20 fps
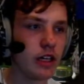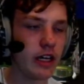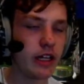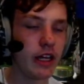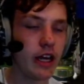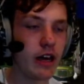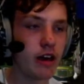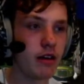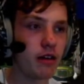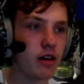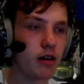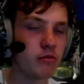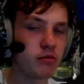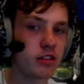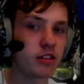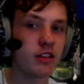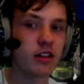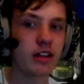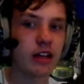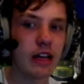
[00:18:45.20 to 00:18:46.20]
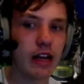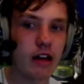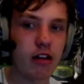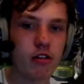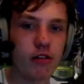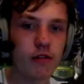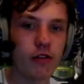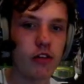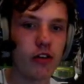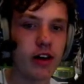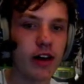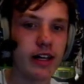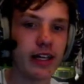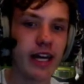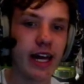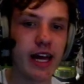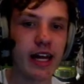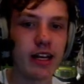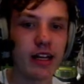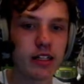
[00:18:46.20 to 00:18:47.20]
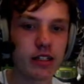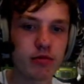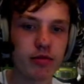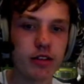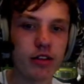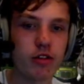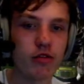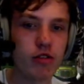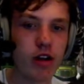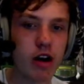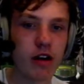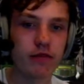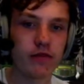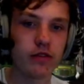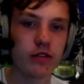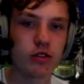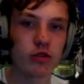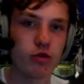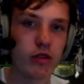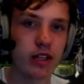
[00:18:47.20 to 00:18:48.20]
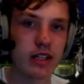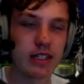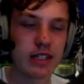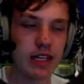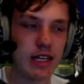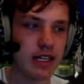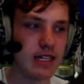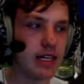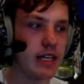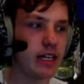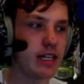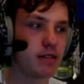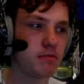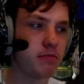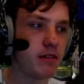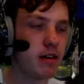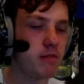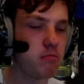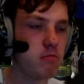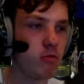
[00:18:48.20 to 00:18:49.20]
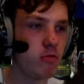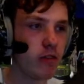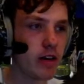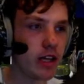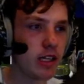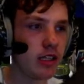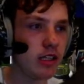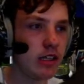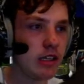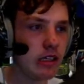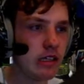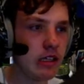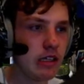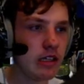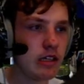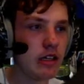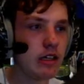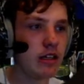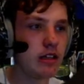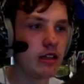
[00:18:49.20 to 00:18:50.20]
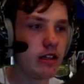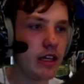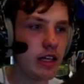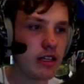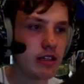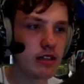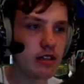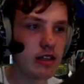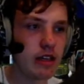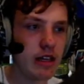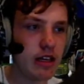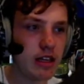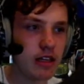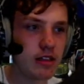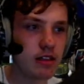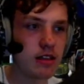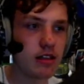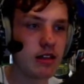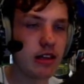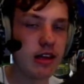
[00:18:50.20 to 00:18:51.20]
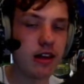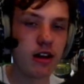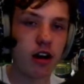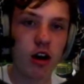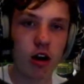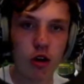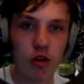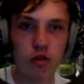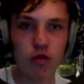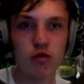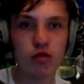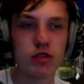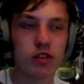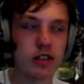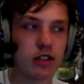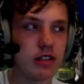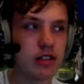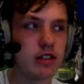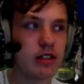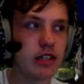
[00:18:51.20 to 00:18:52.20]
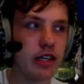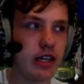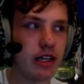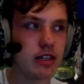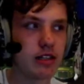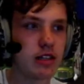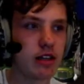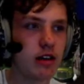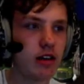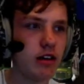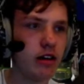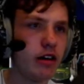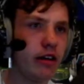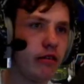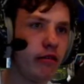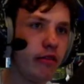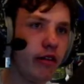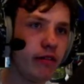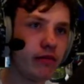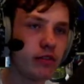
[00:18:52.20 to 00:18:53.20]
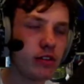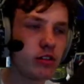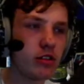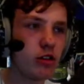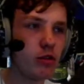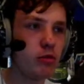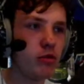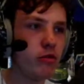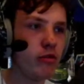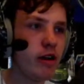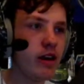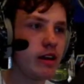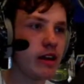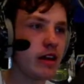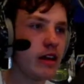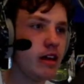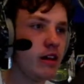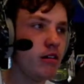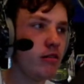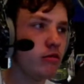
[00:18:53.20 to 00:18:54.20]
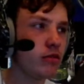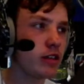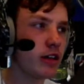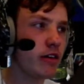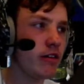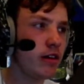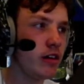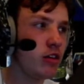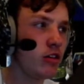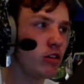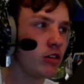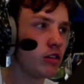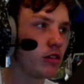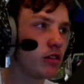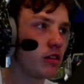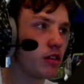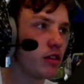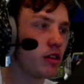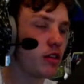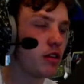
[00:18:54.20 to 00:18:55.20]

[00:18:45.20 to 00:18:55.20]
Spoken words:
And yeah, I'm just going to clarify again, as we do have 26 people in. This is the old TS. Hang on, we have to stop already? What's going on?